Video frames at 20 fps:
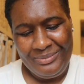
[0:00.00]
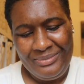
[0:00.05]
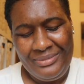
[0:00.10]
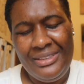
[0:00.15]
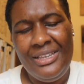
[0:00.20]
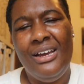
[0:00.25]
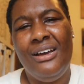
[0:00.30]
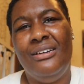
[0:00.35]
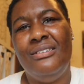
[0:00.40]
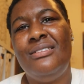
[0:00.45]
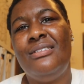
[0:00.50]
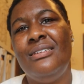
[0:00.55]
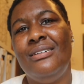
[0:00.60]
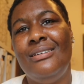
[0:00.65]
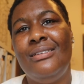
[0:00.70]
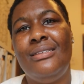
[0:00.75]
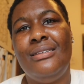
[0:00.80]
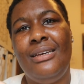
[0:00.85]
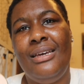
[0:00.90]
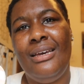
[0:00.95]
No,
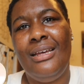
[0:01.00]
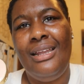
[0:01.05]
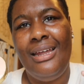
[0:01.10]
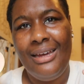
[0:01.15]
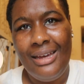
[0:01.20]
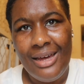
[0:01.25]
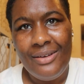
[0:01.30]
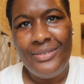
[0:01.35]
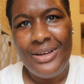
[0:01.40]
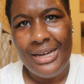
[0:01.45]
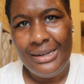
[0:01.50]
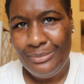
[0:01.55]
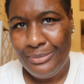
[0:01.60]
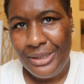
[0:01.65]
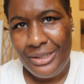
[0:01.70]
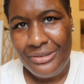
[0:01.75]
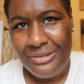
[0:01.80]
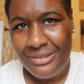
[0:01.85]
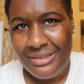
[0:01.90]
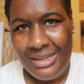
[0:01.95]
seriously, like, I've gotten
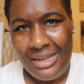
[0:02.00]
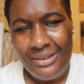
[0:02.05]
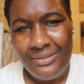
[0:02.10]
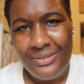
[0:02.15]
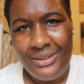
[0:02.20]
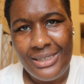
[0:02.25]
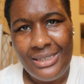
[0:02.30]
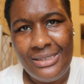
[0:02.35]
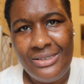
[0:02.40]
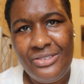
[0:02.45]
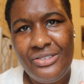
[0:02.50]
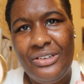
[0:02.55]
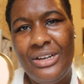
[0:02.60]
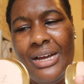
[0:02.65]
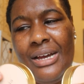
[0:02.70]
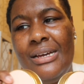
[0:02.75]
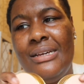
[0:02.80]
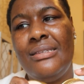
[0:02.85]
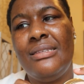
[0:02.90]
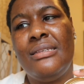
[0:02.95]
my use out of these, you
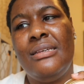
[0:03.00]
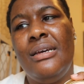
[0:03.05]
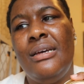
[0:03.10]
guys.